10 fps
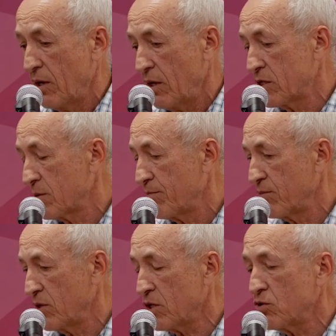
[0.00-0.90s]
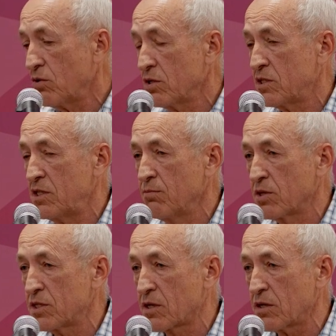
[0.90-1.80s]
It's actually the similar
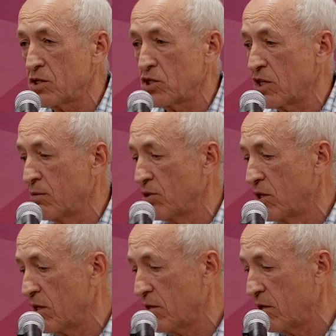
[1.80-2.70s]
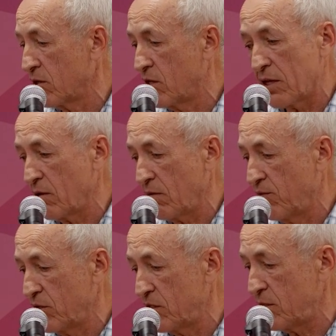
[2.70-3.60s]
strategy can be done
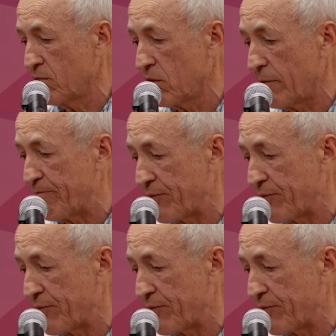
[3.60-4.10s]
very similar